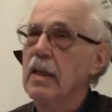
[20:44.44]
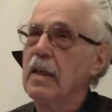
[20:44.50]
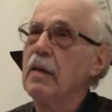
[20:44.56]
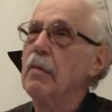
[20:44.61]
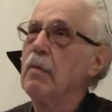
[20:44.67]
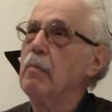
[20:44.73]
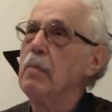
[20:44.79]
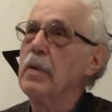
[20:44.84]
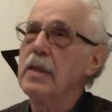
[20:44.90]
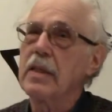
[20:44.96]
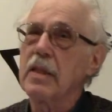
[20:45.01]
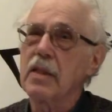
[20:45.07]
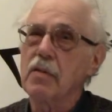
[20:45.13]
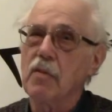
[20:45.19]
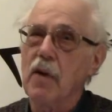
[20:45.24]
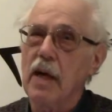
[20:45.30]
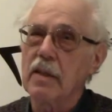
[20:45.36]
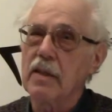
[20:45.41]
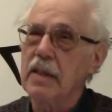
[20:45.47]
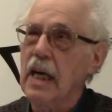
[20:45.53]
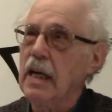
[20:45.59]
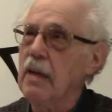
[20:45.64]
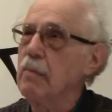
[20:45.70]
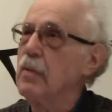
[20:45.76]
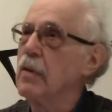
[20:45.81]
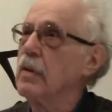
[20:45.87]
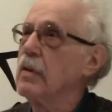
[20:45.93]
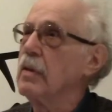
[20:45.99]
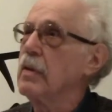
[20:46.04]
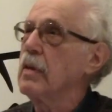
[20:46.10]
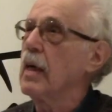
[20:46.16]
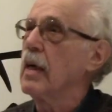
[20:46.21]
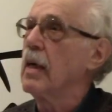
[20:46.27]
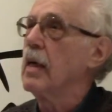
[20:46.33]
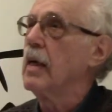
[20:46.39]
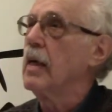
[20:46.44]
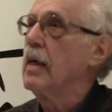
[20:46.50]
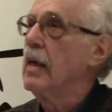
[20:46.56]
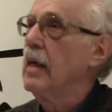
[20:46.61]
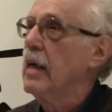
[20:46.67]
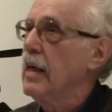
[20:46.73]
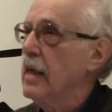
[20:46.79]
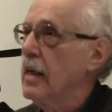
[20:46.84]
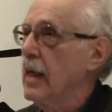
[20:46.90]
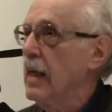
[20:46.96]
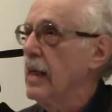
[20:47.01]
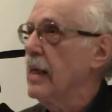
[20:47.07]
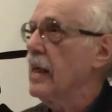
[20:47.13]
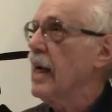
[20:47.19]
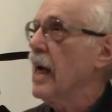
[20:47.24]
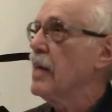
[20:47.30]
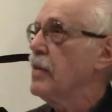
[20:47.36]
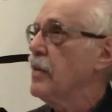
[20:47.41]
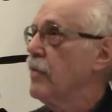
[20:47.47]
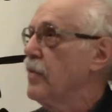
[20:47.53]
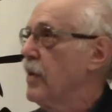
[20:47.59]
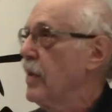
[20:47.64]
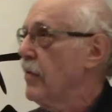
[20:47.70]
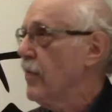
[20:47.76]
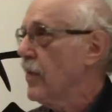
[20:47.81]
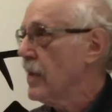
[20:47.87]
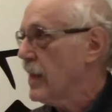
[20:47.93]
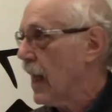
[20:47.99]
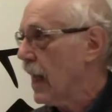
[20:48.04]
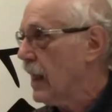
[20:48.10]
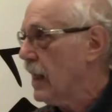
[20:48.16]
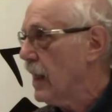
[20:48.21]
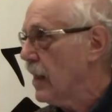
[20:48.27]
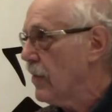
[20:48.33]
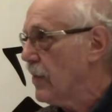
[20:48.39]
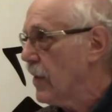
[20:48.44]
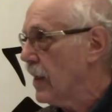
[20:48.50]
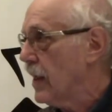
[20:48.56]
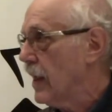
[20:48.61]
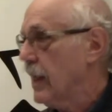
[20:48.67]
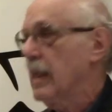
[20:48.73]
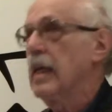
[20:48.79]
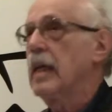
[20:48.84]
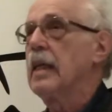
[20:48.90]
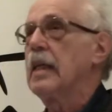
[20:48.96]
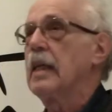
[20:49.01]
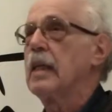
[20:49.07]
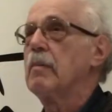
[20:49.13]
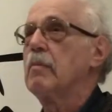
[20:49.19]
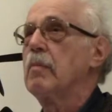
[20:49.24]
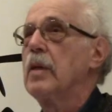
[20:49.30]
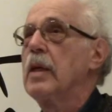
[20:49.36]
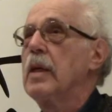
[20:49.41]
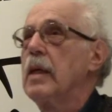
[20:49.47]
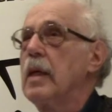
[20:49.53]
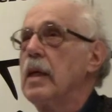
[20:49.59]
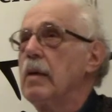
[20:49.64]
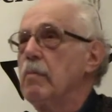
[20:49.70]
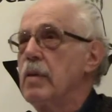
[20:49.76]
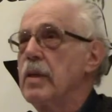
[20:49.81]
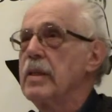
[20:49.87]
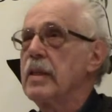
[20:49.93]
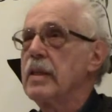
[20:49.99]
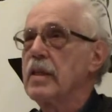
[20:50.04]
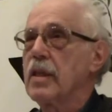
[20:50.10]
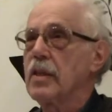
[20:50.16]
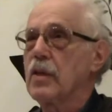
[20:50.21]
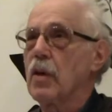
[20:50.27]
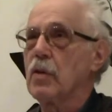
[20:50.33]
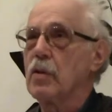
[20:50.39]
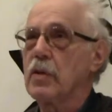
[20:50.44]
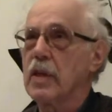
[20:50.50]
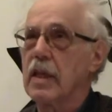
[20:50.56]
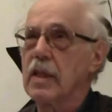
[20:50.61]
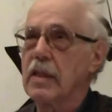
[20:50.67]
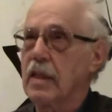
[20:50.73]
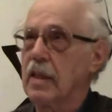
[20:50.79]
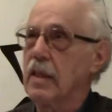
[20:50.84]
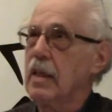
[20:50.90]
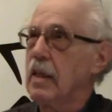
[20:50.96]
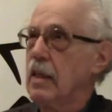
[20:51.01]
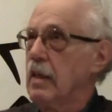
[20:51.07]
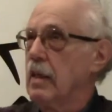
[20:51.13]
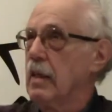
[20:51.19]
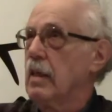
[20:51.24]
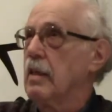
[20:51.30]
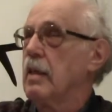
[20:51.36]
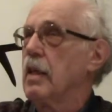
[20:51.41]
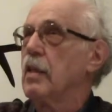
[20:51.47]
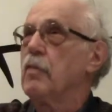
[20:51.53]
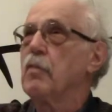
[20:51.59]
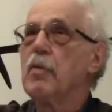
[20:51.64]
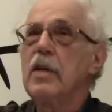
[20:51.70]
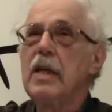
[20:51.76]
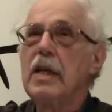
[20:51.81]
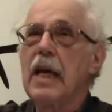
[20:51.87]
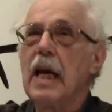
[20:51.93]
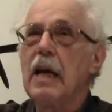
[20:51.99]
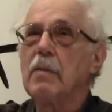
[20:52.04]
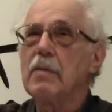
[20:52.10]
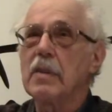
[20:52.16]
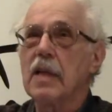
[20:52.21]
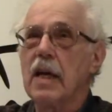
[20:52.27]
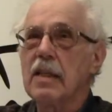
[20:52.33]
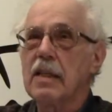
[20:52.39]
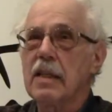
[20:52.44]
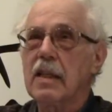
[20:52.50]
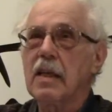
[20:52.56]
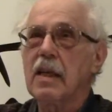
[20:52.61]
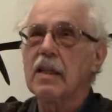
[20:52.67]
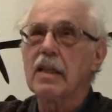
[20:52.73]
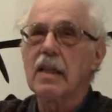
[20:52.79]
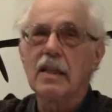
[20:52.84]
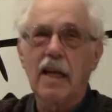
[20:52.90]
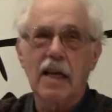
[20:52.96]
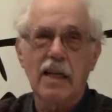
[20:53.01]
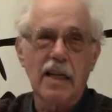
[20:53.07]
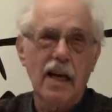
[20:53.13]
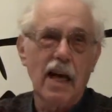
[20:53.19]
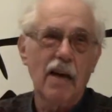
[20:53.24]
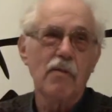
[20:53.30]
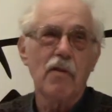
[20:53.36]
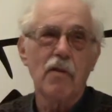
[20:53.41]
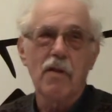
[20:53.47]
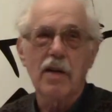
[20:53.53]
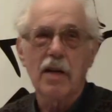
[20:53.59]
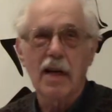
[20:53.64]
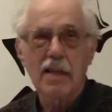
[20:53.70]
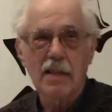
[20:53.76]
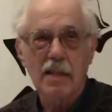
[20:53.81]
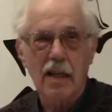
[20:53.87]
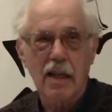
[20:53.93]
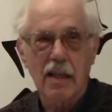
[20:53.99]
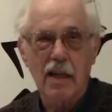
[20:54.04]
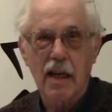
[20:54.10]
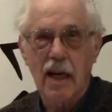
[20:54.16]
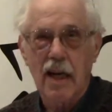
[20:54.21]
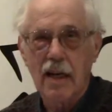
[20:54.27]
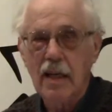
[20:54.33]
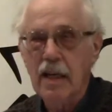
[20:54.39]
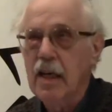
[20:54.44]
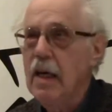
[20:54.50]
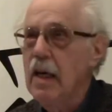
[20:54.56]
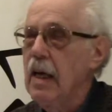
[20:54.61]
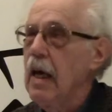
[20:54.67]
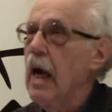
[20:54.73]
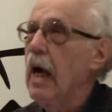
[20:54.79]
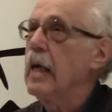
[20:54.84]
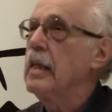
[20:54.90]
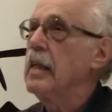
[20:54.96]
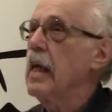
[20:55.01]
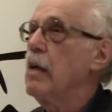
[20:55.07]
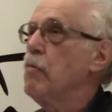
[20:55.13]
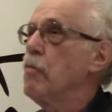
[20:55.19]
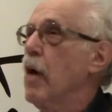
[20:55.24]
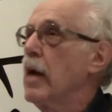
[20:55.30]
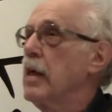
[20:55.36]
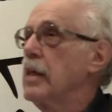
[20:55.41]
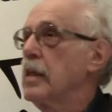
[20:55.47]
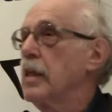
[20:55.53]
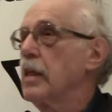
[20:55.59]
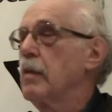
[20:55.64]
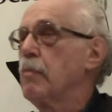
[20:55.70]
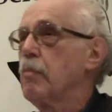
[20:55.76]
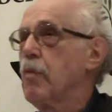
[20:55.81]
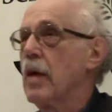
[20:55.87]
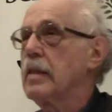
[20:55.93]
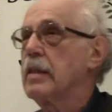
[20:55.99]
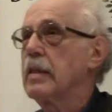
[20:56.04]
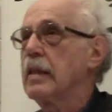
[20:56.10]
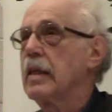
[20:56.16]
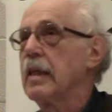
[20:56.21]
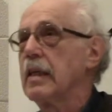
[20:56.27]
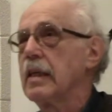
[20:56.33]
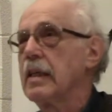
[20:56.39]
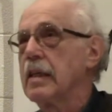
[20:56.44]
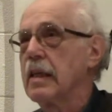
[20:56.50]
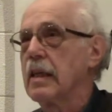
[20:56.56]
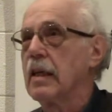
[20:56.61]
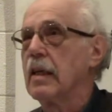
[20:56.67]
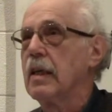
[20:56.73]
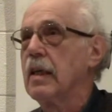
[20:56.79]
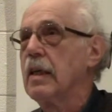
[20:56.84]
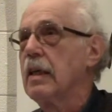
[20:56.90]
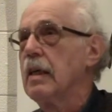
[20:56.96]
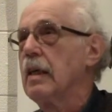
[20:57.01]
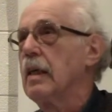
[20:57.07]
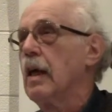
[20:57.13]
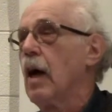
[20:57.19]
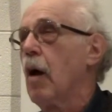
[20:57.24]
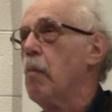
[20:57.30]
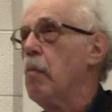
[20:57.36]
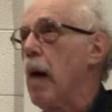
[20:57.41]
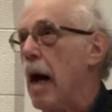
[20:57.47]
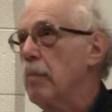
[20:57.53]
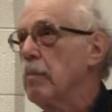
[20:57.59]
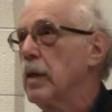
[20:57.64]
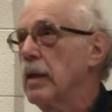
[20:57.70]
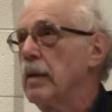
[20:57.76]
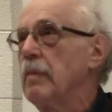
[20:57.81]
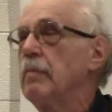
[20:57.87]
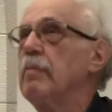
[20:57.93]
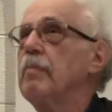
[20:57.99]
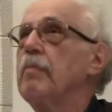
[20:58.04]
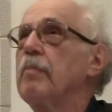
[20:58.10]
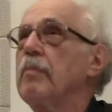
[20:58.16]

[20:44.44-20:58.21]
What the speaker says: The Business Roundtable, Canadian Council of Chief Executives, and the Canadian Business Association. The three names nicely on the letterhead, very nice letterhead. And they write to the President Obama,